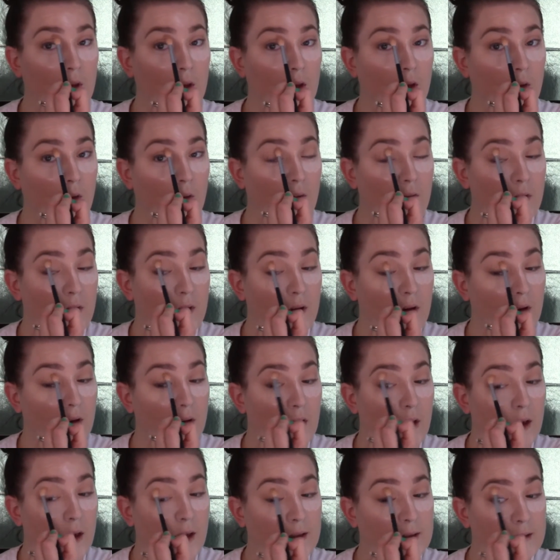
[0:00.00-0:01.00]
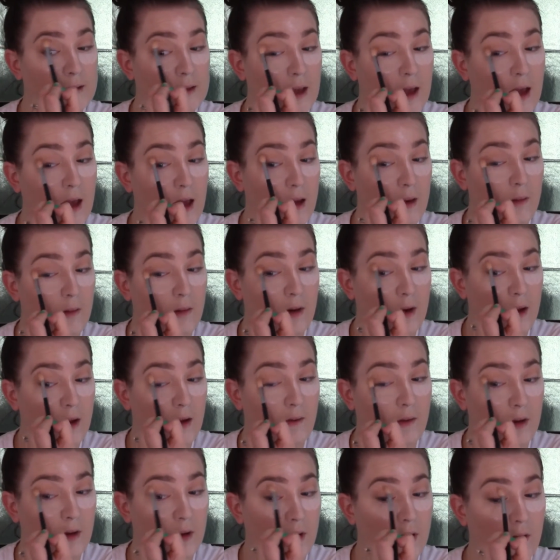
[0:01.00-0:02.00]
Go over to your next eye
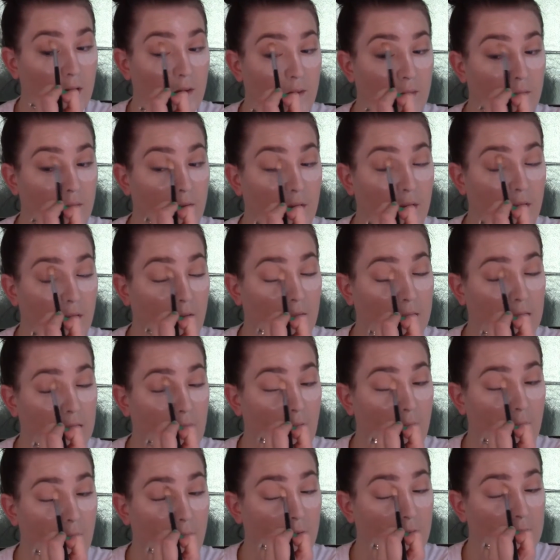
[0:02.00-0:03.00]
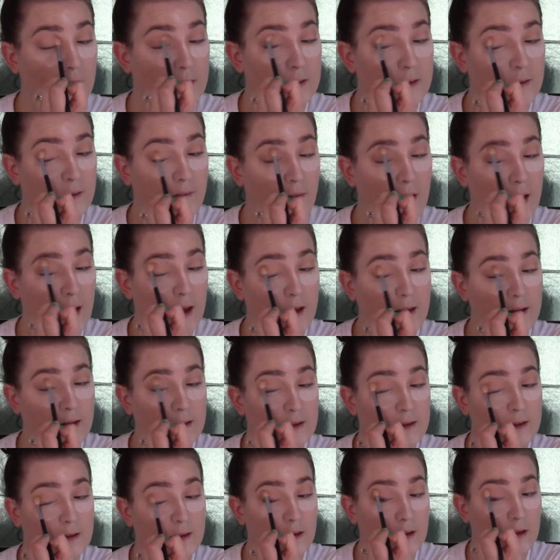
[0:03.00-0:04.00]
whenever you feel like that one is
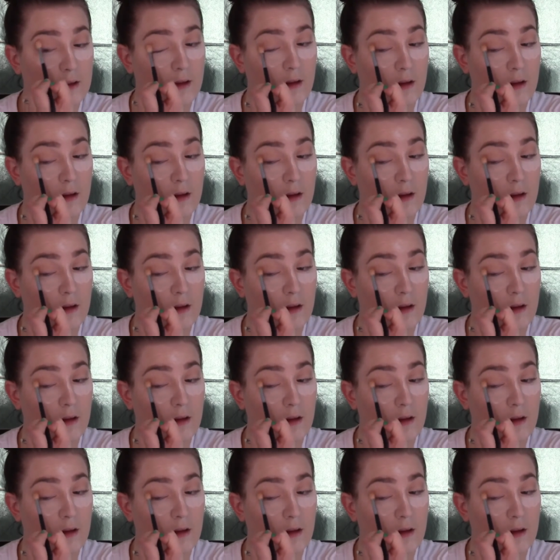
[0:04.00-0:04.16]
suffice.